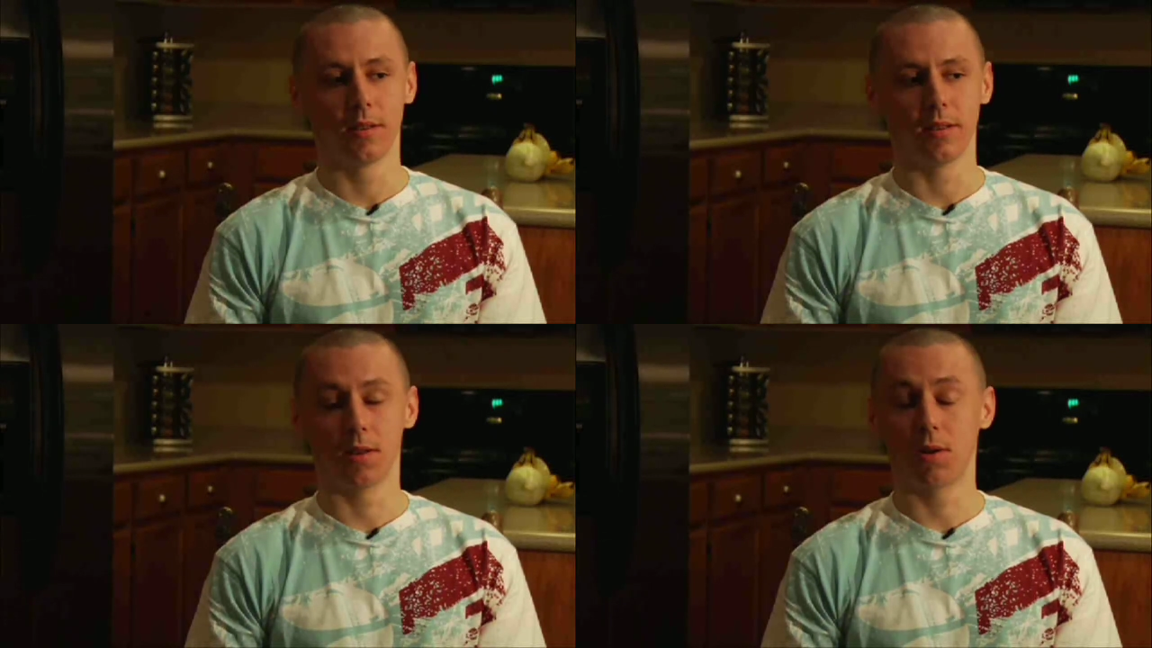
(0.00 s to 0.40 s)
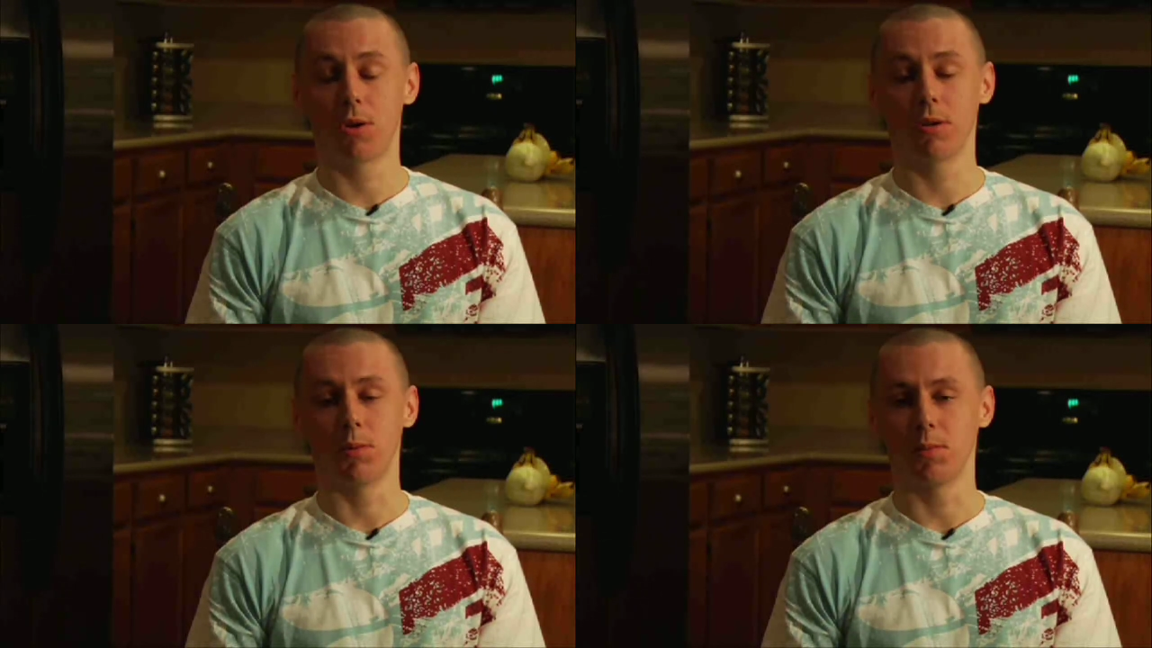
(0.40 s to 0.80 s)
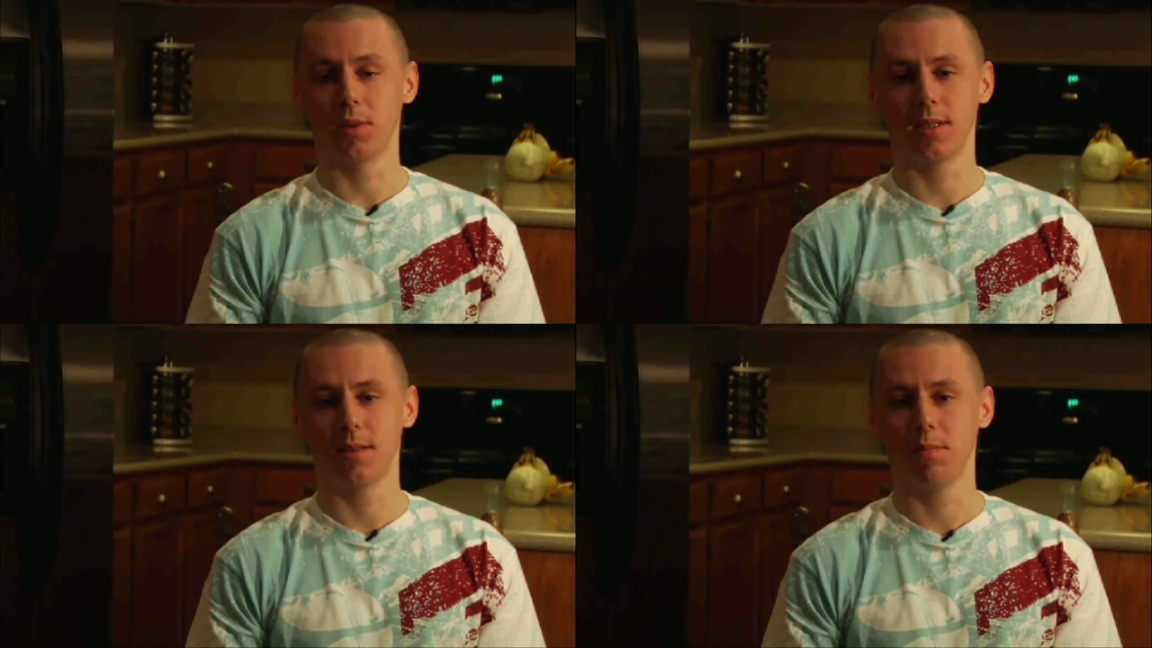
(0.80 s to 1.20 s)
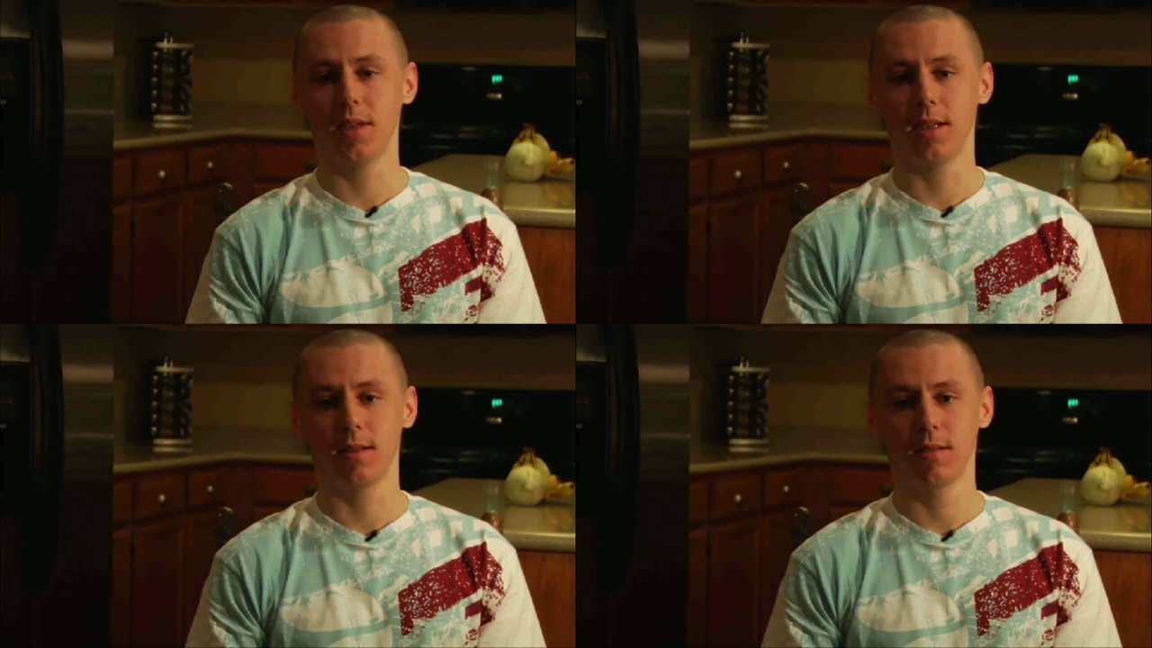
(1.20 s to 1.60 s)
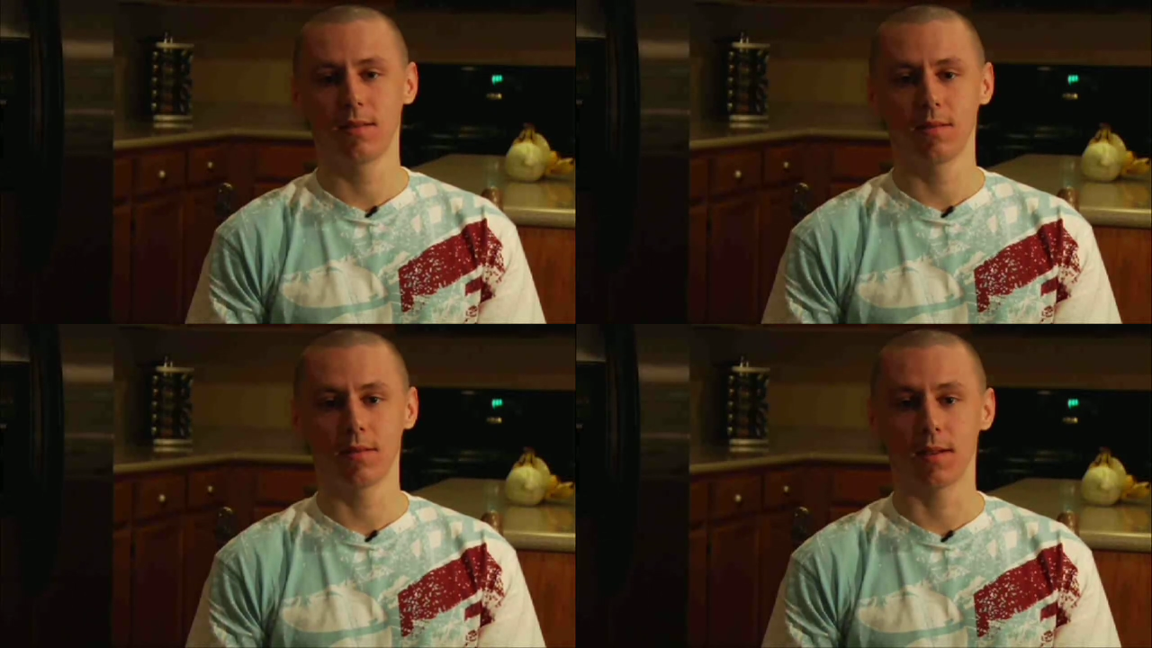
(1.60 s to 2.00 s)
it's a horrible place to be.
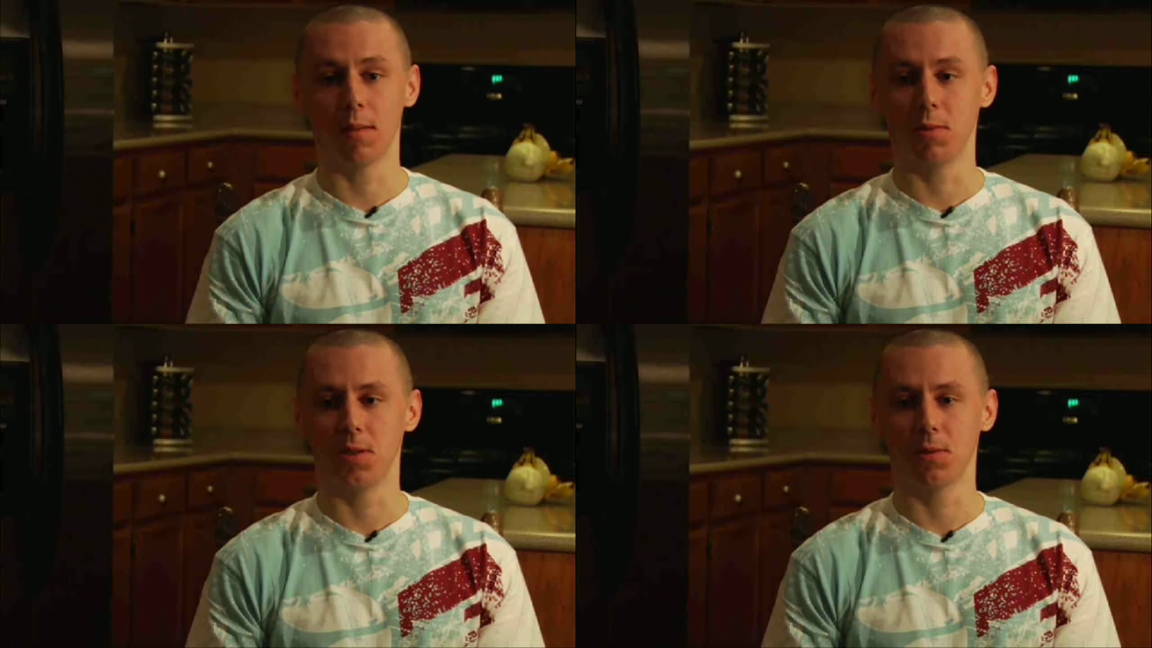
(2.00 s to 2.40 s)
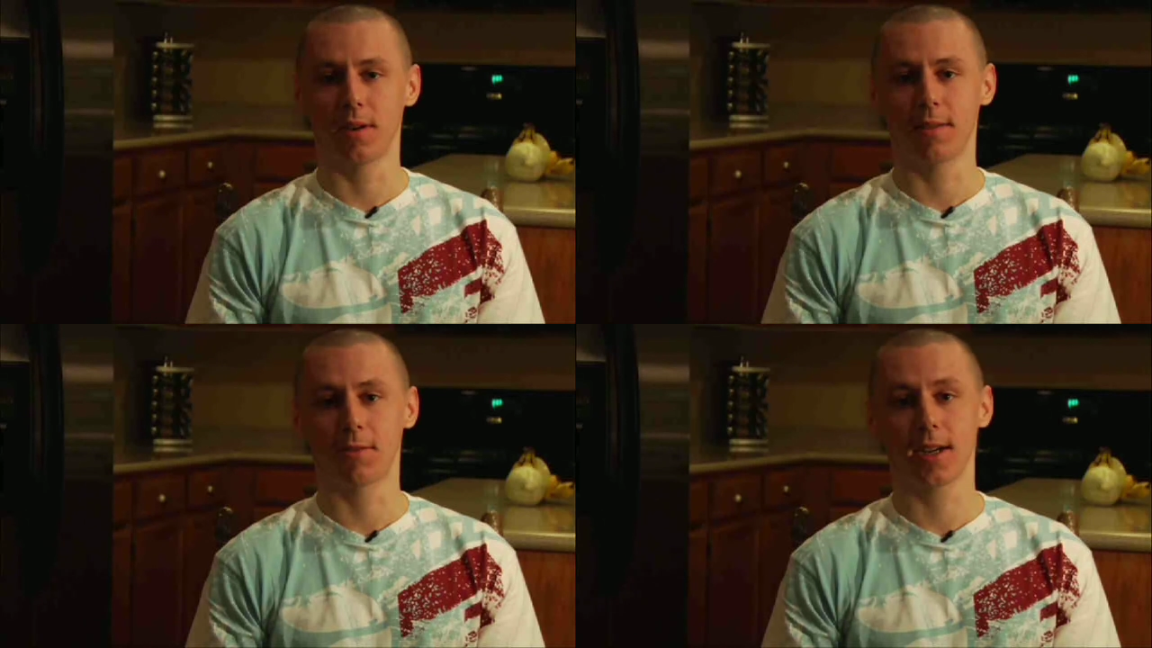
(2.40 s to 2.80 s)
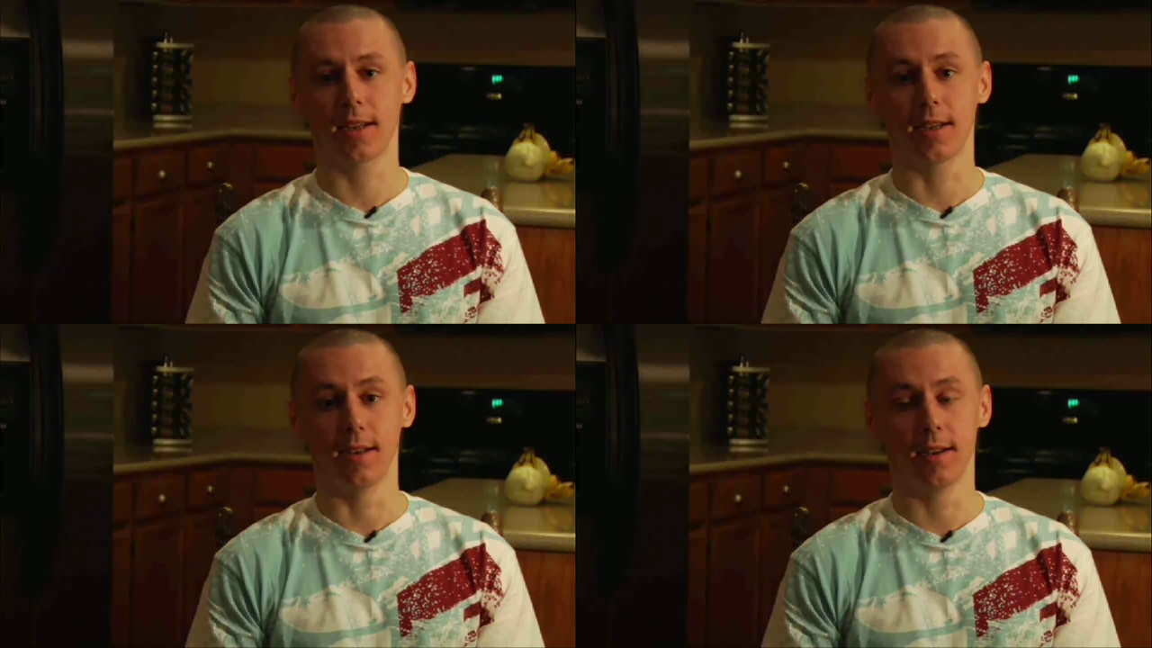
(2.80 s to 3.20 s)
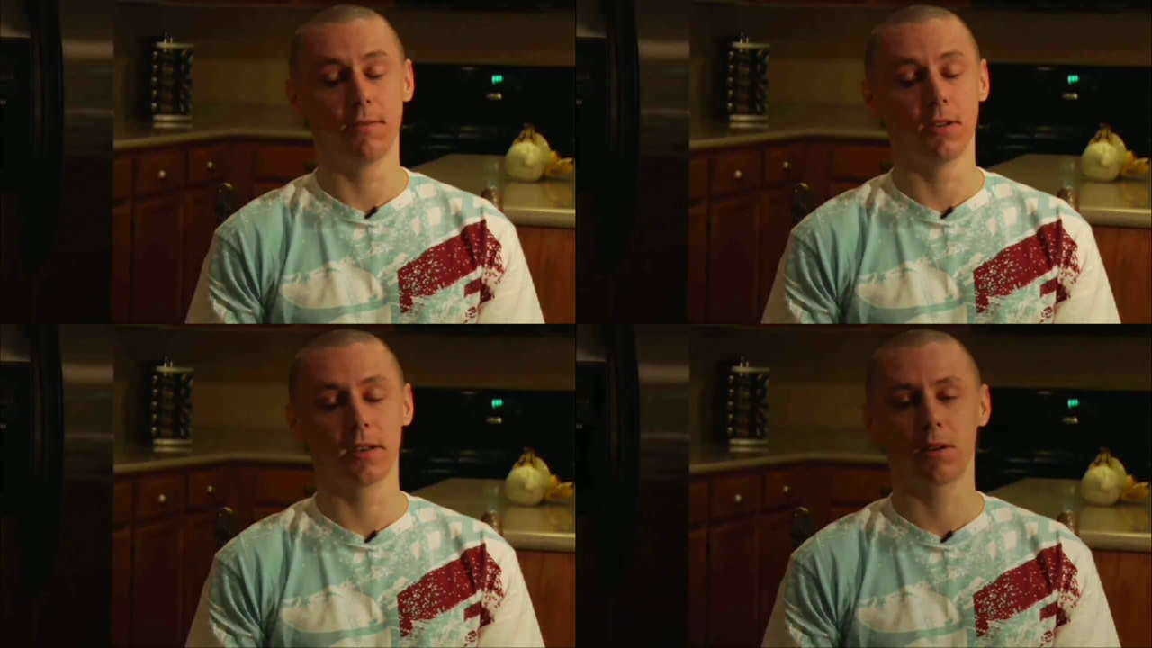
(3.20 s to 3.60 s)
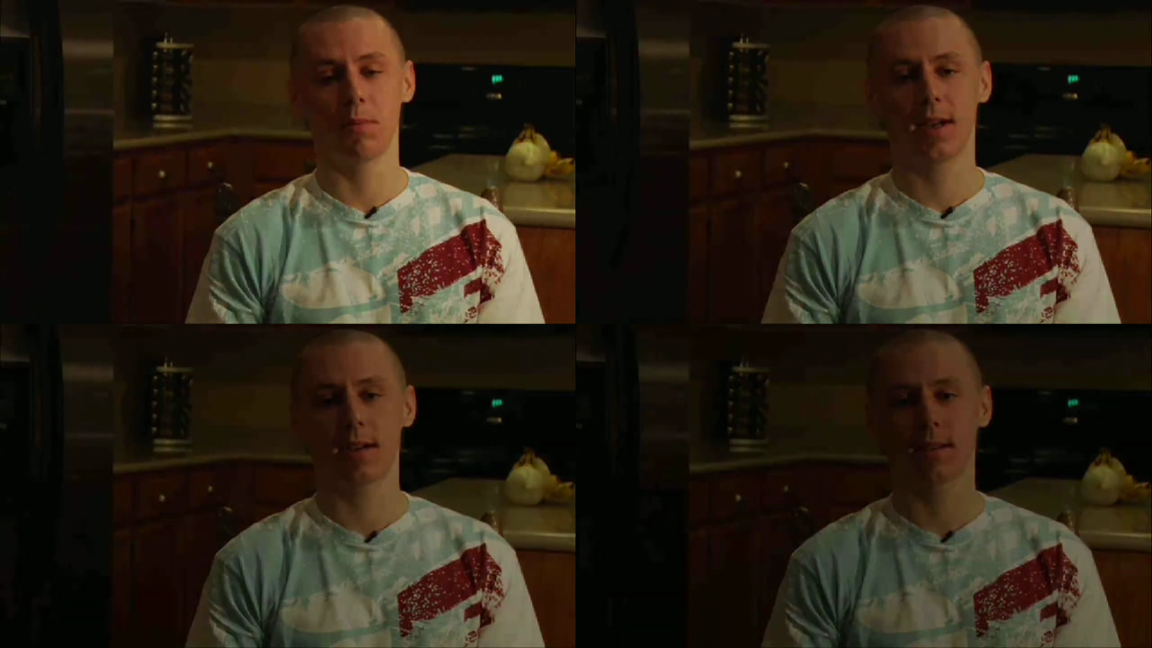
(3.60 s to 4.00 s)
I'm going to do whatever I can never to go back